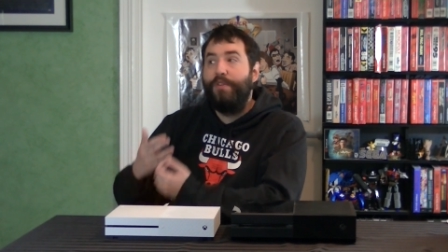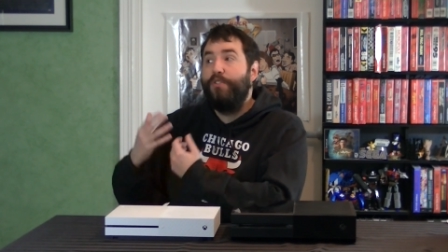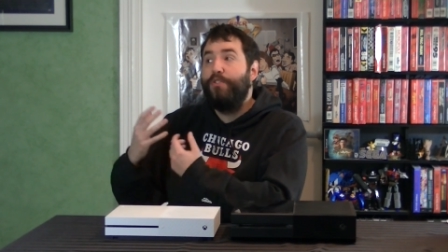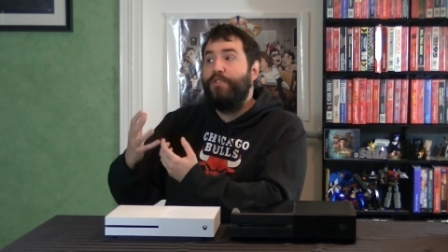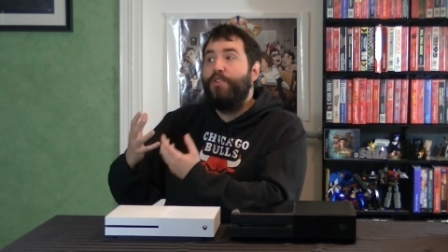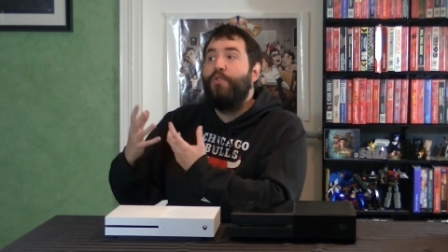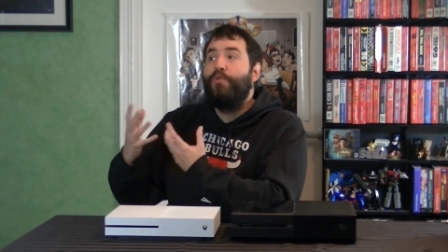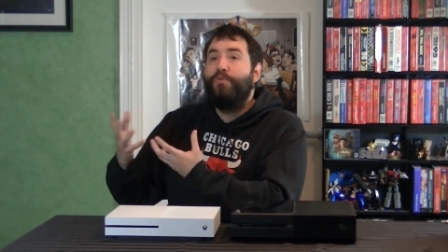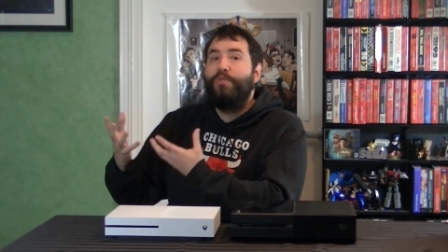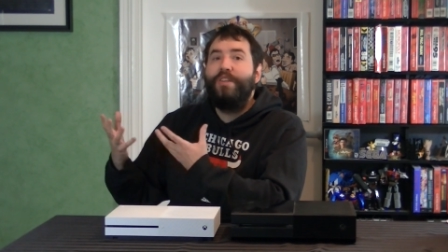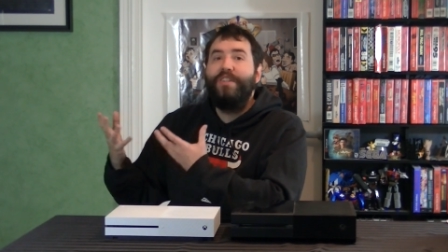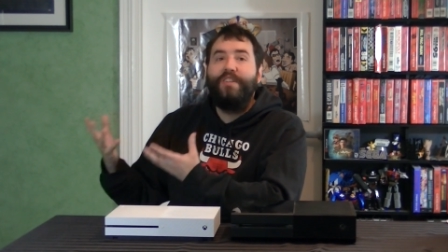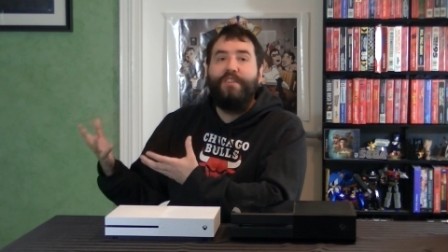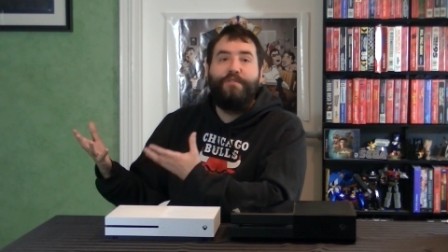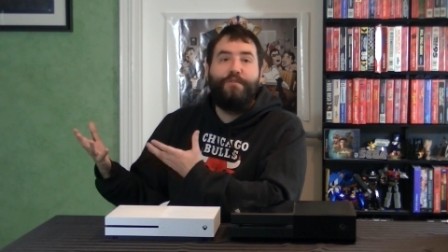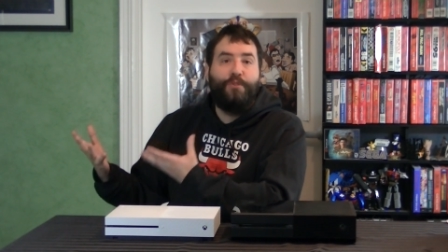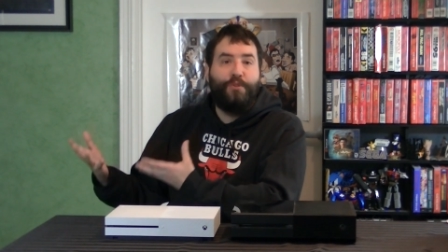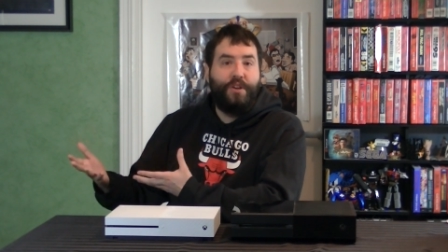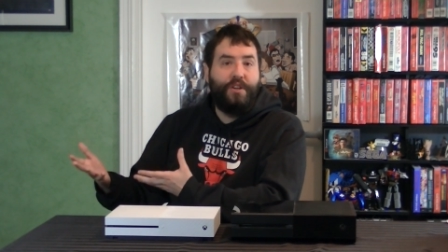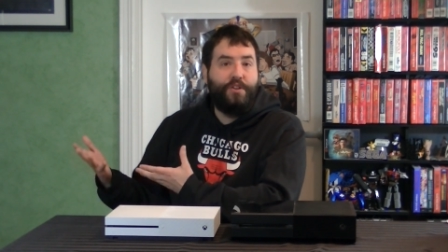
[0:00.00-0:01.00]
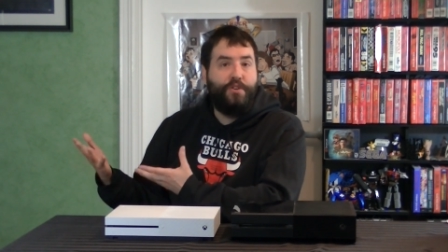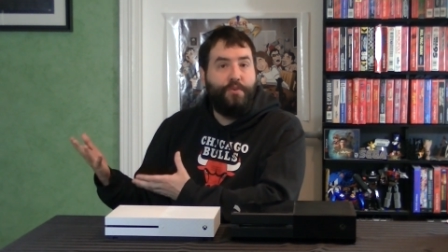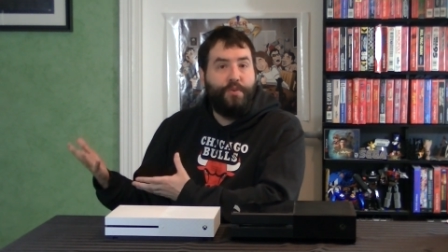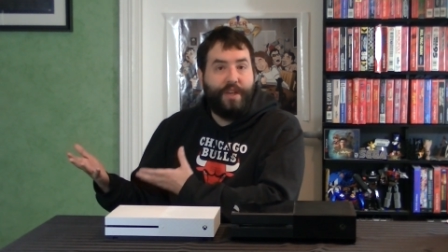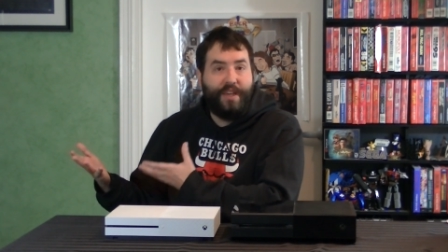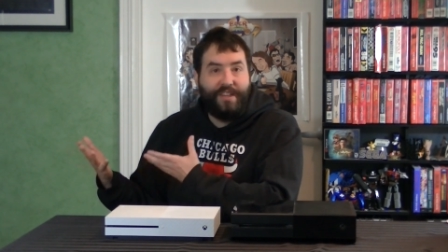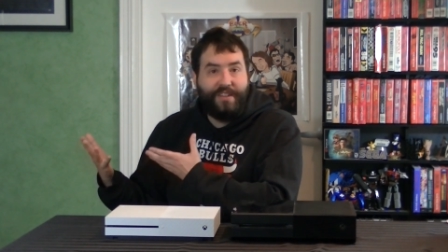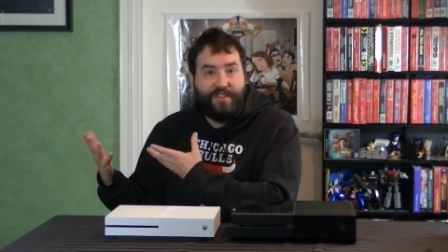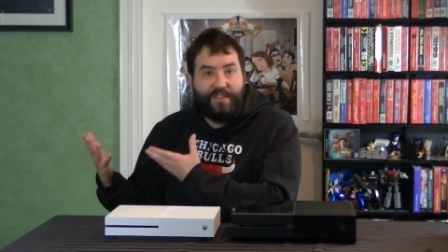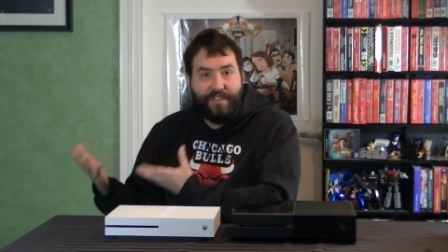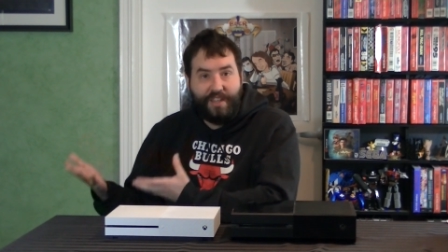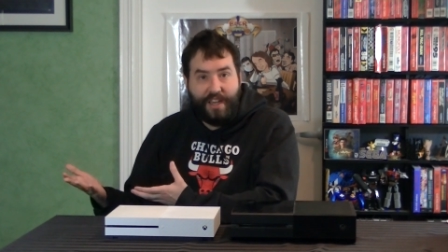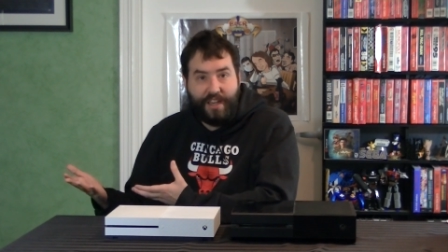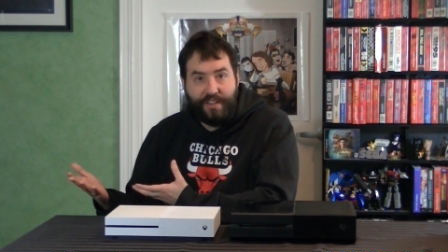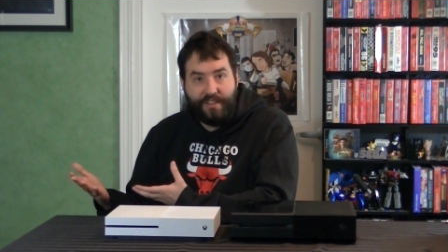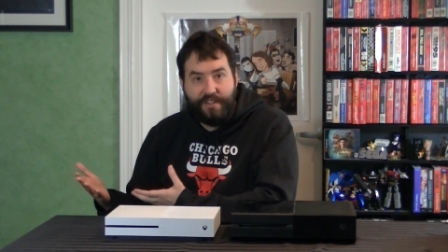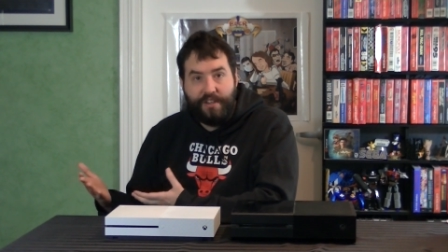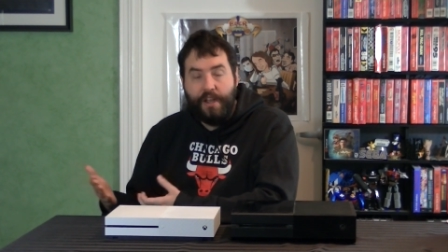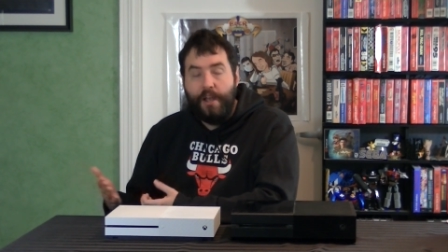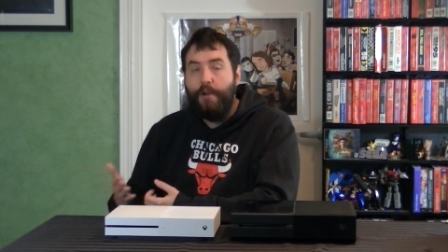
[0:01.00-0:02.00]
There's no reason for it to
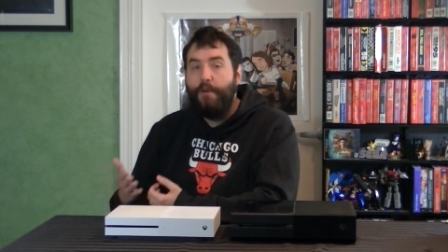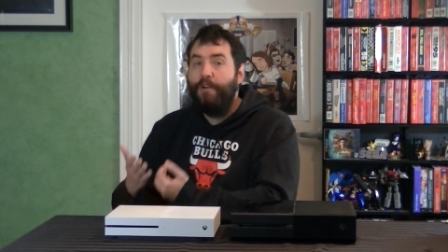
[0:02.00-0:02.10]
exist,